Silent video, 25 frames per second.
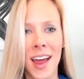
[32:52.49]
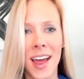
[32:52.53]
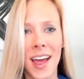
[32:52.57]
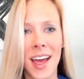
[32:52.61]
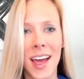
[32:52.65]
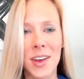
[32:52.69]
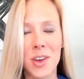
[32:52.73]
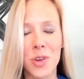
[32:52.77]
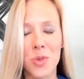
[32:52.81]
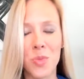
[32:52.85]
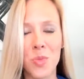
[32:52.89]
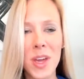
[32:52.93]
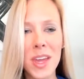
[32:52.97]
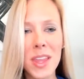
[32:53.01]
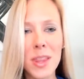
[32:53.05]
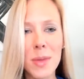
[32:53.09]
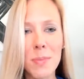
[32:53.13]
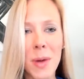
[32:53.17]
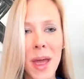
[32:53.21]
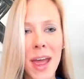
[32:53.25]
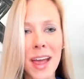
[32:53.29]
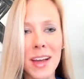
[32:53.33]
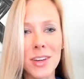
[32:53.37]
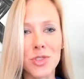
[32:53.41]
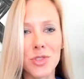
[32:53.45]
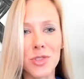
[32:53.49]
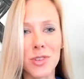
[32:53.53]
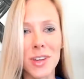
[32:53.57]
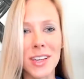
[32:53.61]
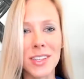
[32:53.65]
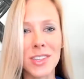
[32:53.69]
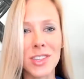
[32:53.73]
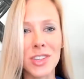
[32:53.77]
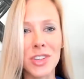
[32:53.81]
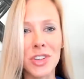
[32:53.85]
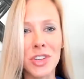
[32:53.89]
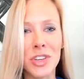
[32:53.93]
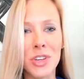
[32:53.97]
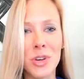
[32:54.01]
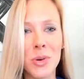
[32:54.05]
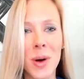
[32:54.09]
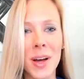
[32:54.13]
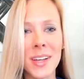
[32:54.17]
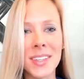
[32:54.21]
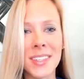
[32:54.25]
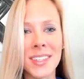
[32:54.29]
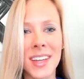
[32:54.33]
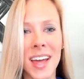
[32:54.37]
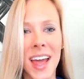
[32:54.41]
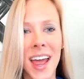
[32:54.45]
Head to
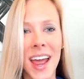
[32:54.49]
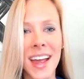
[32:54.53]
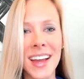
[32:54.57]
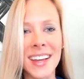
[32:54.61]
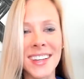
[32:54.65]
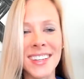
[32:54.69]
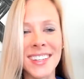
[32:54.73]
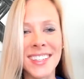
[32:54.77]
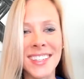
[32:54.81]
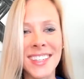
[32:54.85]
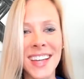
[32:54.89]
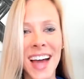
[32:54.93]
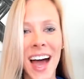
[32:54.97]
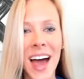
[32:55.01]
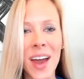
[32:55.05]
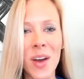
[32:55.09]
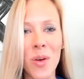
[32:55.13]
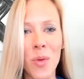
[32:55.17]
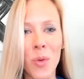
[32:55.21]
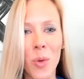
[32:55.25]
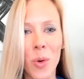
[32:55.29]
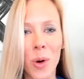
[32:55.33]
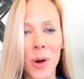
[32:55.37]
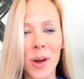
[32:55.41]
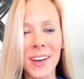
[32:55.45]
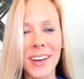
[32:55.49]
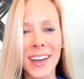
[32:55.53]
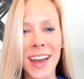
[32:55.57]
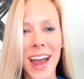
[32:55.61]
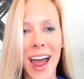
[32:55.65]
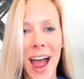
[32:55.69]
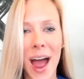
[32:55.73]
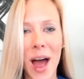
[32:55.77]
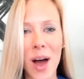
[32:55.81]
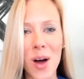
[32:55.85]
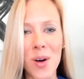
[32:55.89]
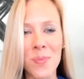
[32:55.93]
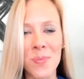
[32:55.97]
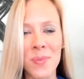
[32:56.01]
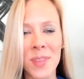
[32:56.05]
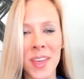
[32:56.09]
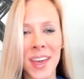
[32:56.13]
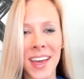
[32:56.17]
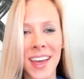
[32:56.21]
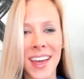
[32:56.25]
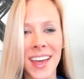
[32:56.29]
WeThePatriotsUSA.org now.